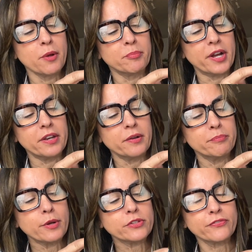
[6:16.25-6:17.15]
but
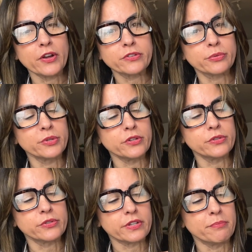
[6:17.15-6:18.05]
most folks will
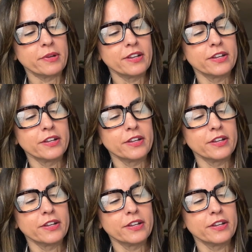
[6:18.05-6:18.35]
use them